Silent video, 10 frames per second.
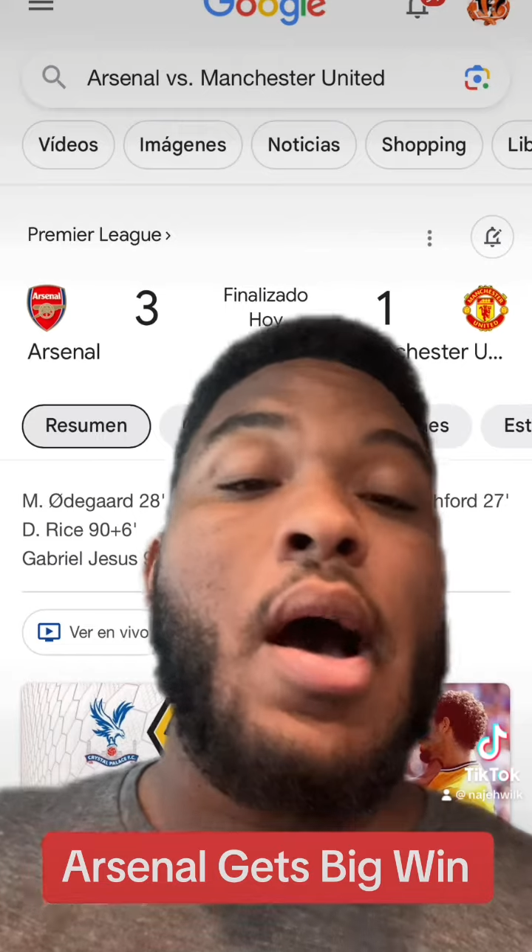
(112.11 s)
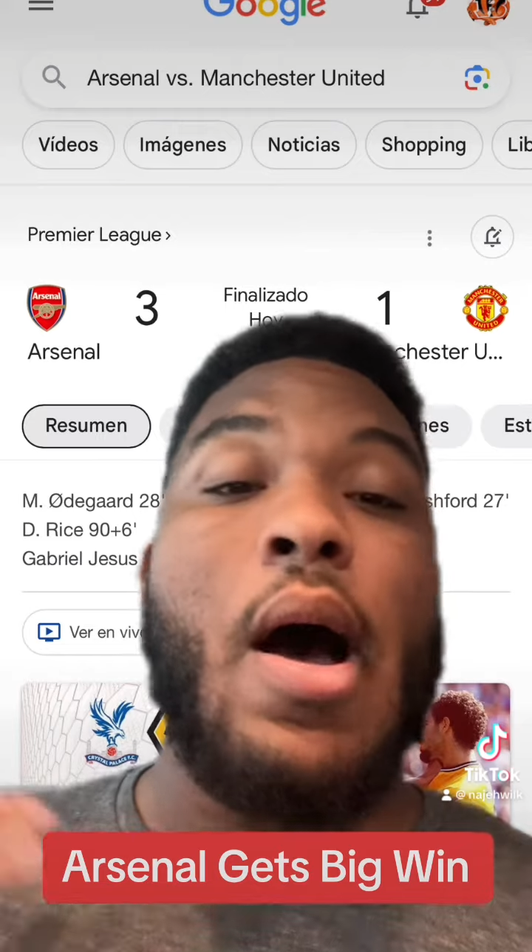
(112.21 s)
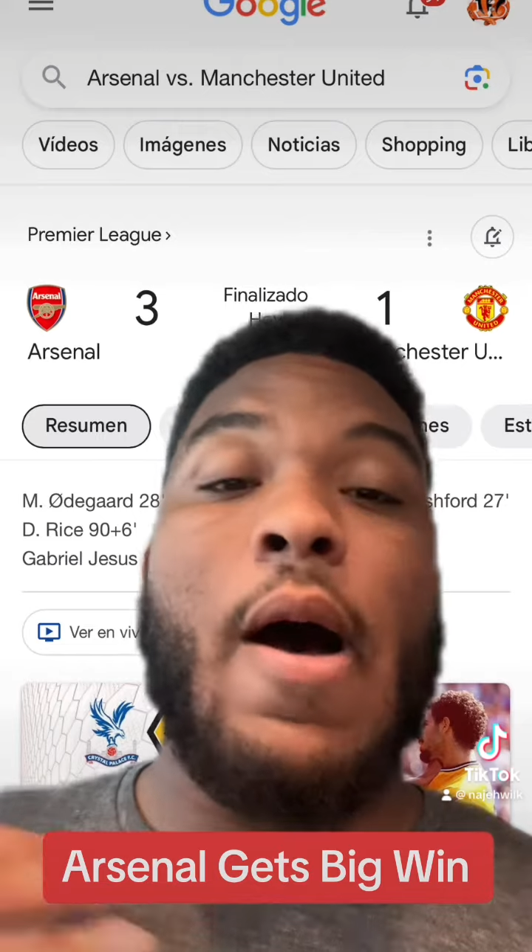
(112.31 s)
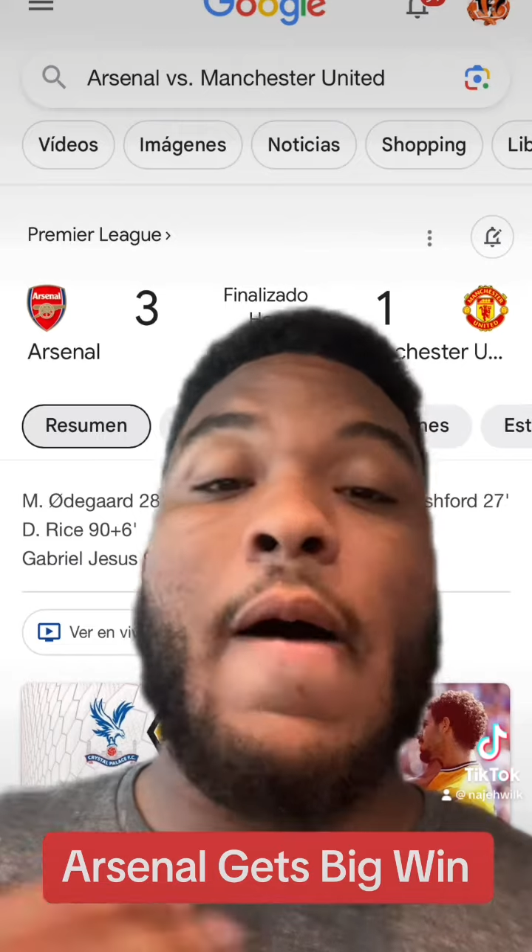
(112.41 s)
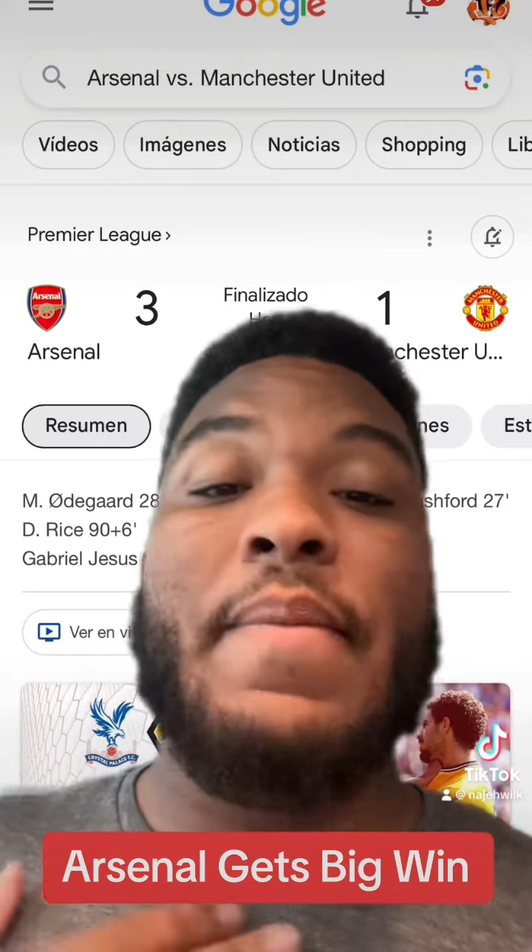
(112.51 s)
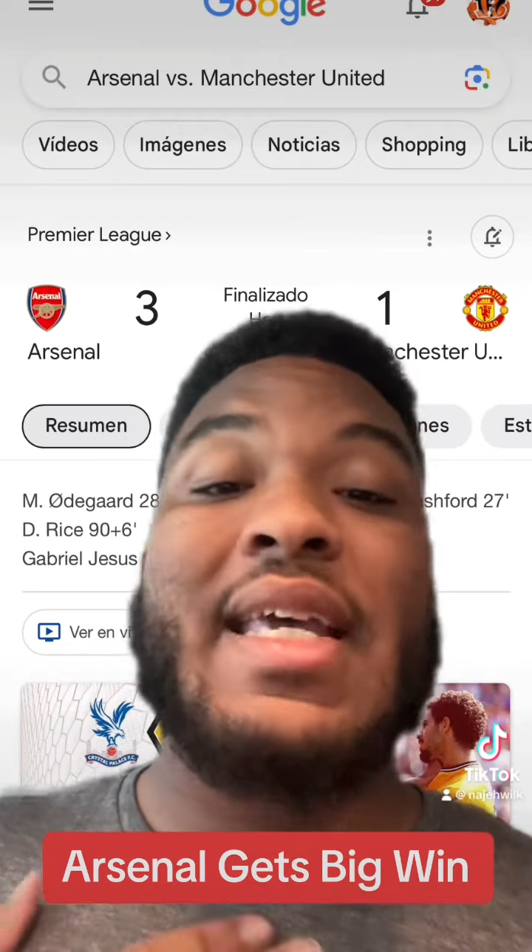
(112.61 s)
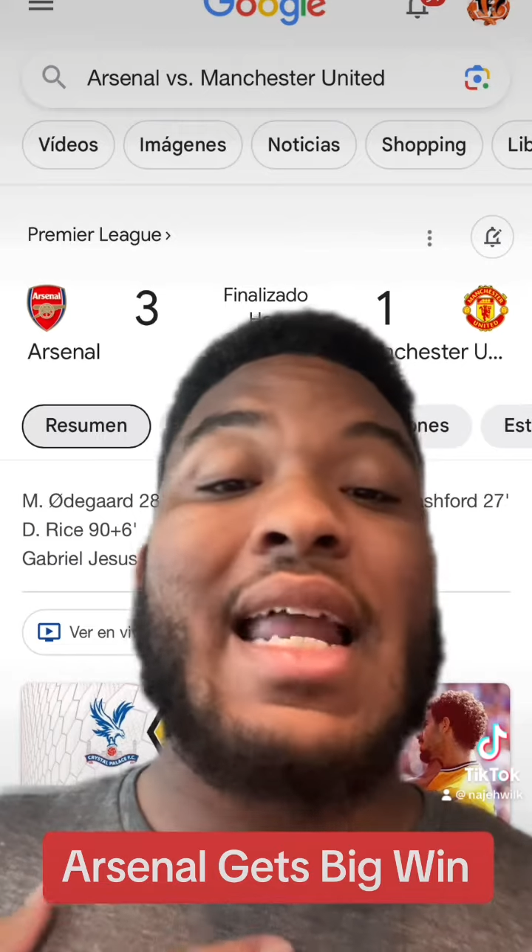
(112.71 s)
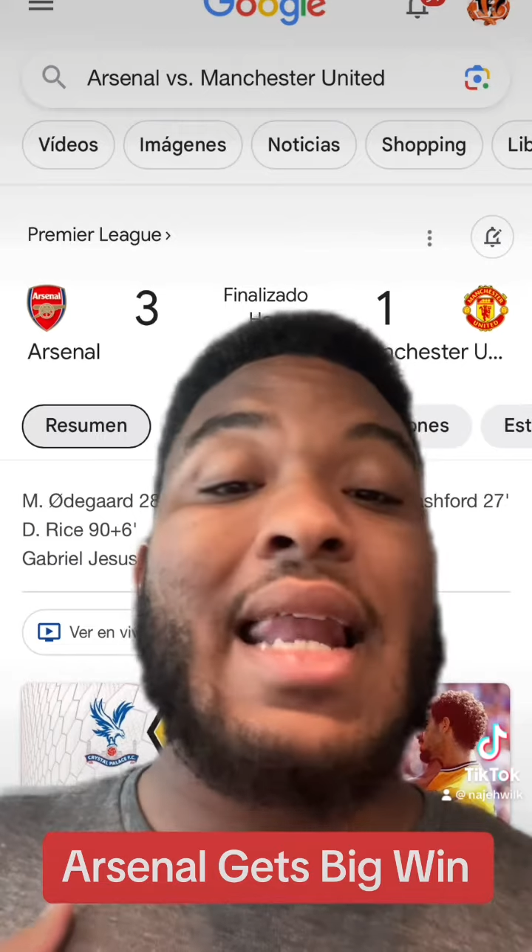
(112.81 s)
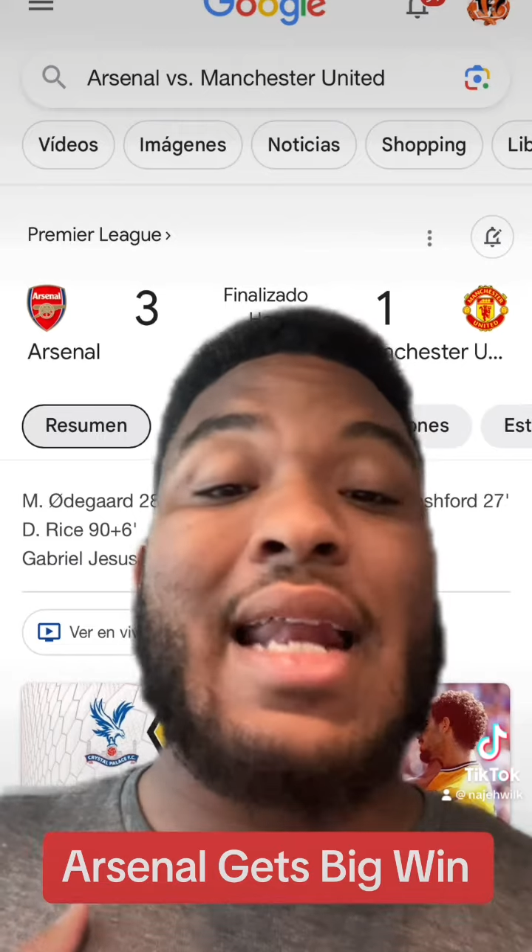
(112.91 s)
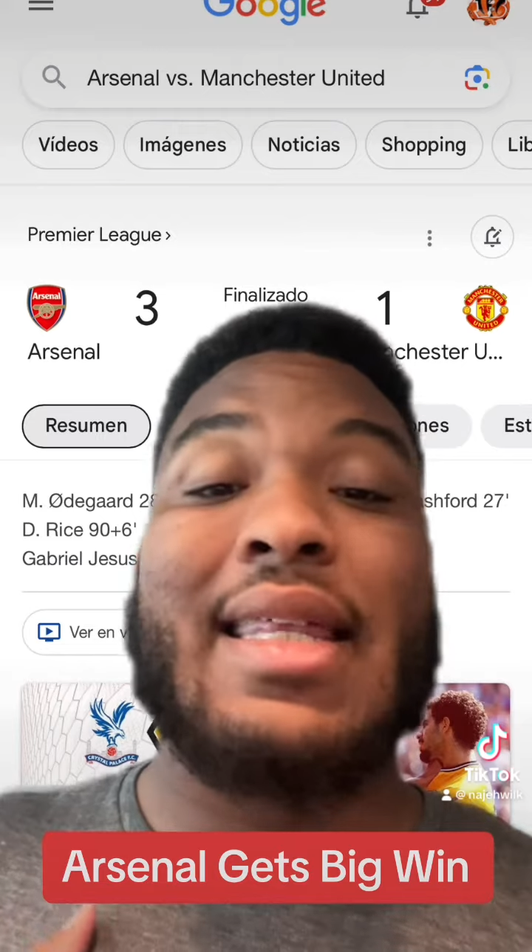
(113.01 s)
They got
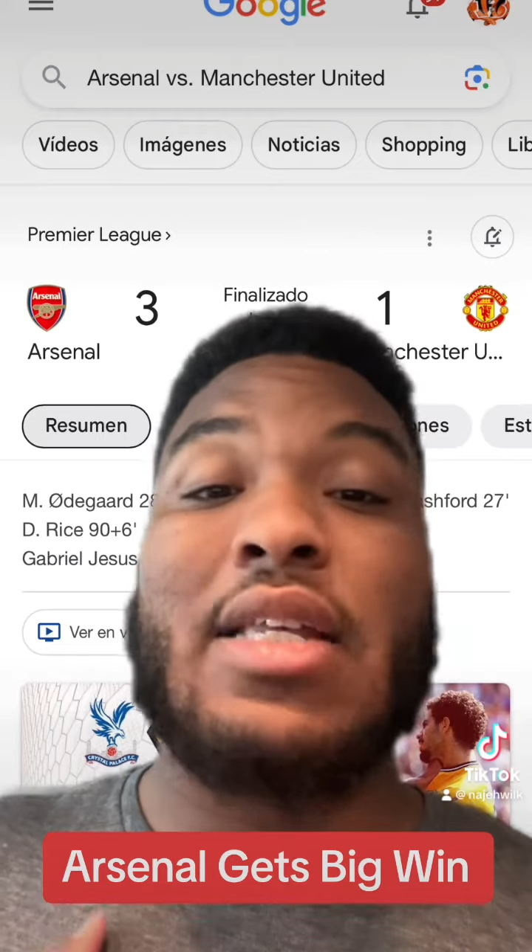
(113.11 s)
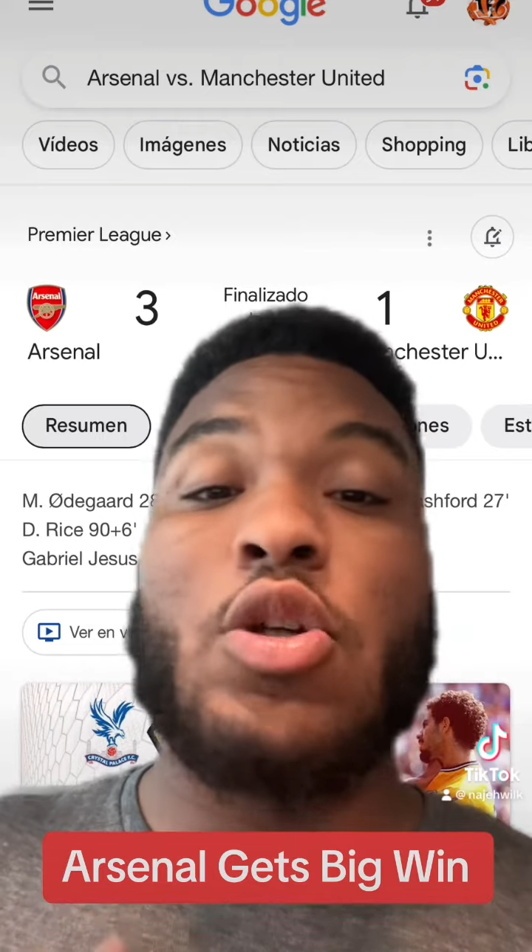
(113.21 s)
a lot of things